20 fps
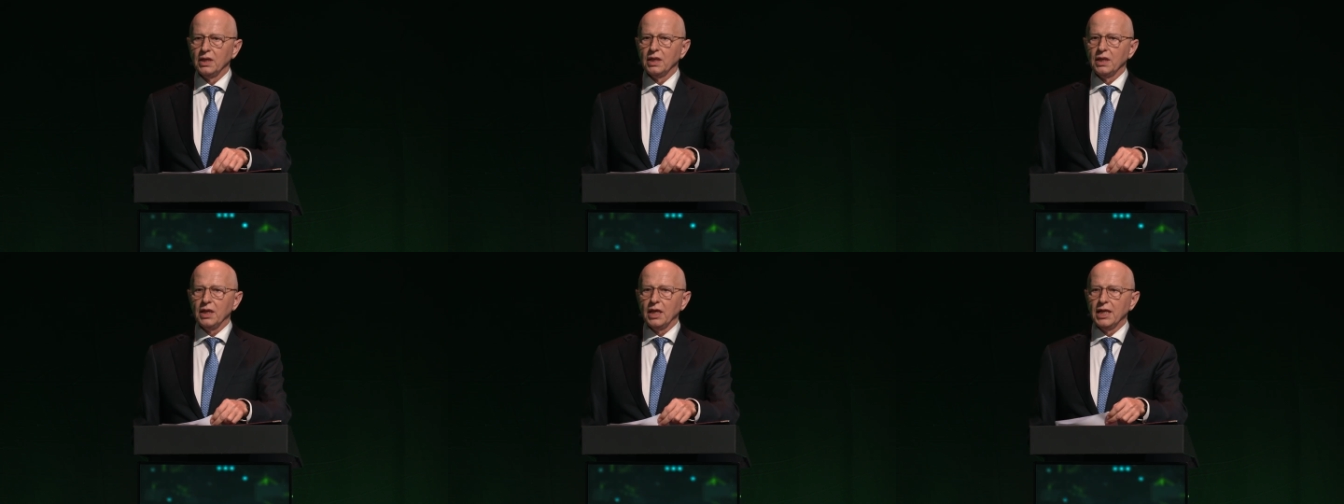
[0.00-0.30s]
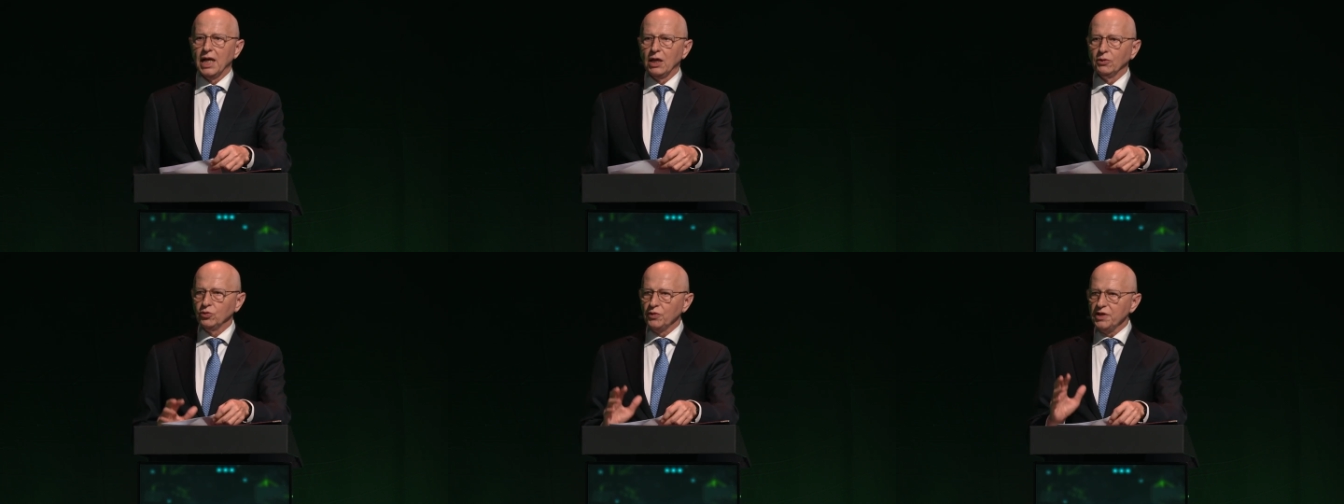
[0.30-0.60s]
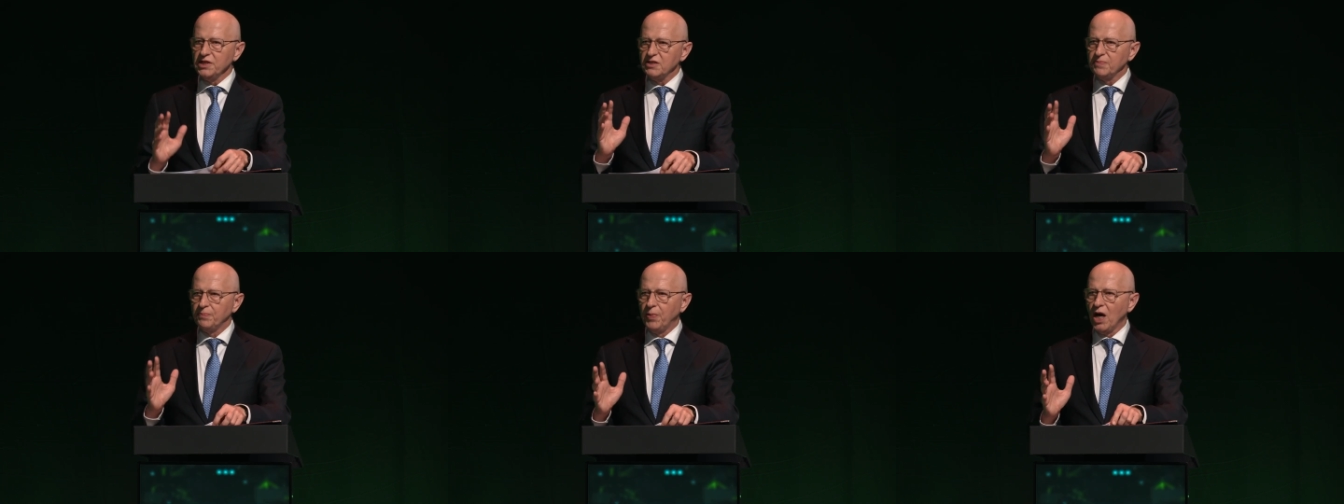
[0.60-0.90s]
and how to
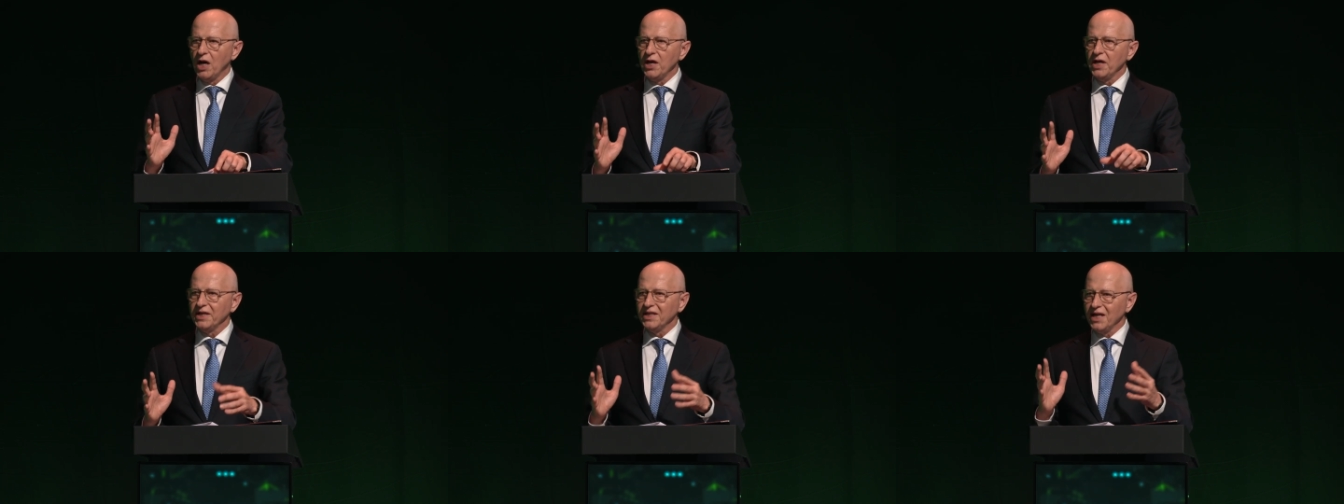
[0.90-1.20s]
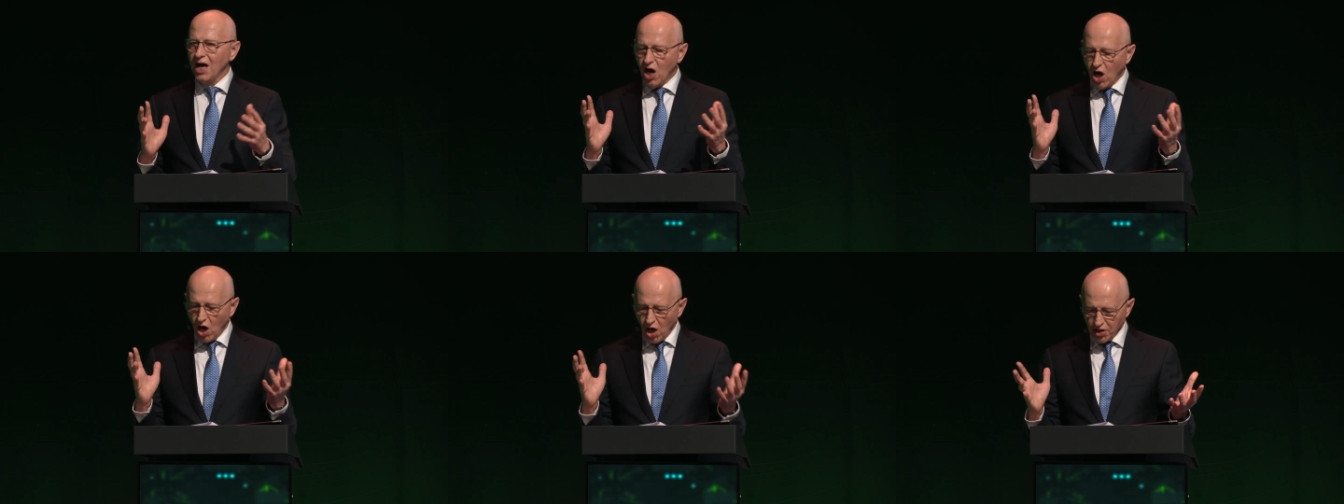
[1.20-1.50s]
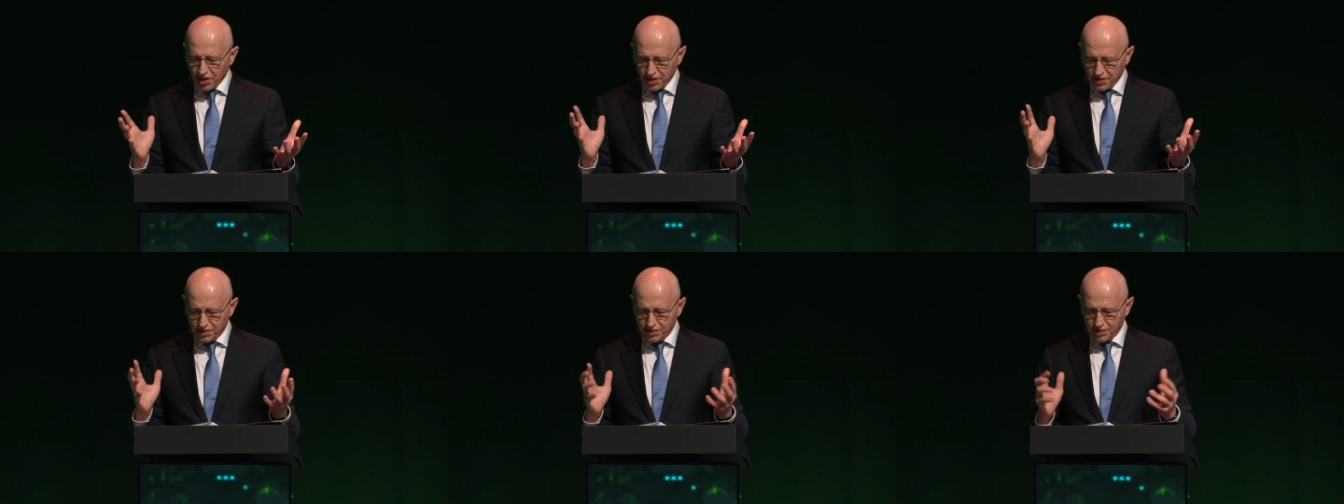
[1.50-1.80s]
inspire and
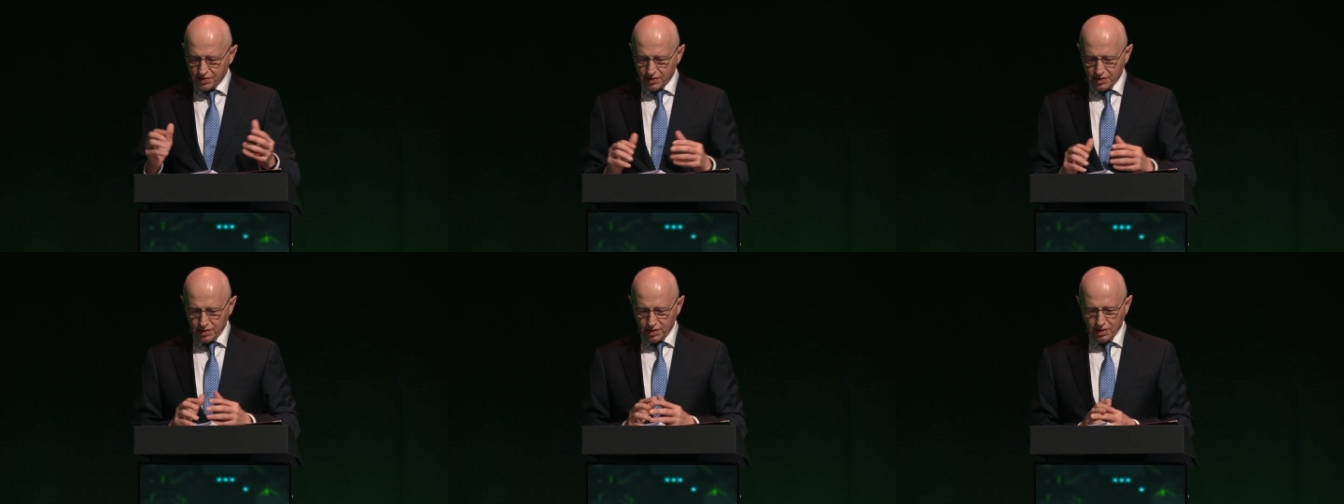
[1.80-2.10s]
harness